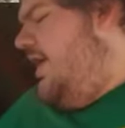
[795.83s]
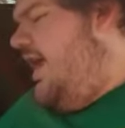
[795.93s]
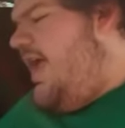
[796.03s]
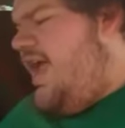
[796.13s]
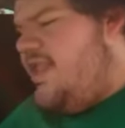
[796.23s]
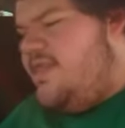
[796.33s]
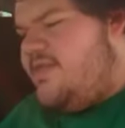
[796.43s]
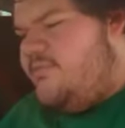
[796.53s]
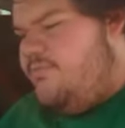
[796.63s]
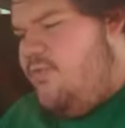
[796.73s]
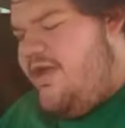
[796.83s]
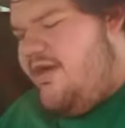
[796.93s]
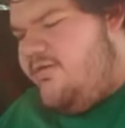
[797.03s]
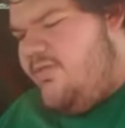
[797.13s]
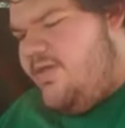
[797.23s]
And this weird
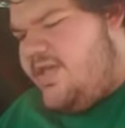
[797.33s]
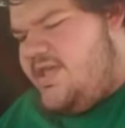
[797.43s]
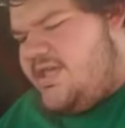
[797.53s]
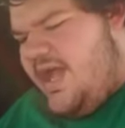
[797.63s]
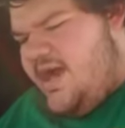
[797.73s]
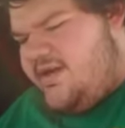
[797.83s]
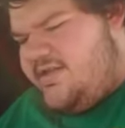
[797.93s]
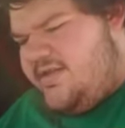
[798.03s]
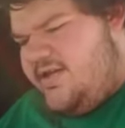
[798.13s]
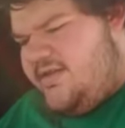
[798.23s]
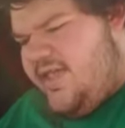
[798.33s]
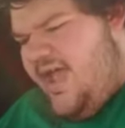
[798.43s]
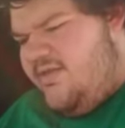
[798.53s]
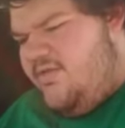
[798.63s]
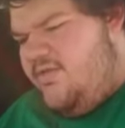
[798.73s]
looking character that
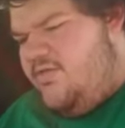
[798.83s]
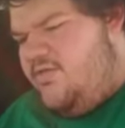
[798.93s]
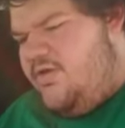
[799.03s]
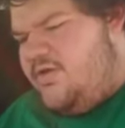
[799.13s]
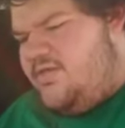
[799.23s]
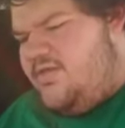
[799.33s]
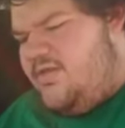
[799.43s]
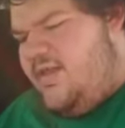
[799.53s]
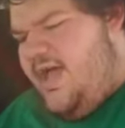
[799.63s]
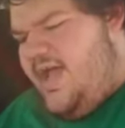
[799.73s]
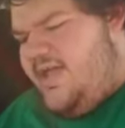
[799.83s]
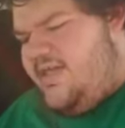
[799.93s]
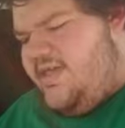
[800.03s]
looks like